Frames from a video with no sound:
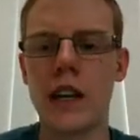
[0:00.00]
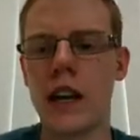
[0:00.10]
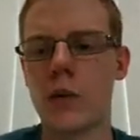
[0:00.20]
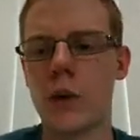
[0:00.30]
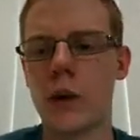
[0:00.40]

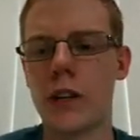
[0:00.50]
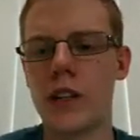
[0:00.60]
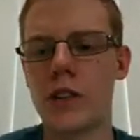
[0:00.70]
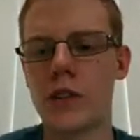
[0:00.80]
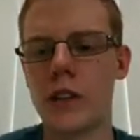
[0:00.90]
And the way we
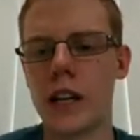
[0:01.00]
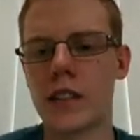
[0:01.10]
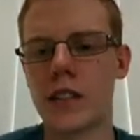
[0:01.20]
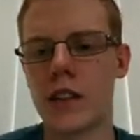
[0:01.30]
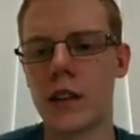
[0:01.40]
can do that
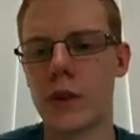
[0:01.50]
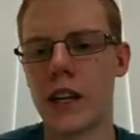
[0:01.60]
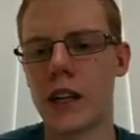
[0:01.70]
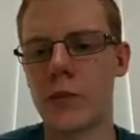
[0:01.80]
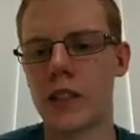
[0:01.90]
so that we end up with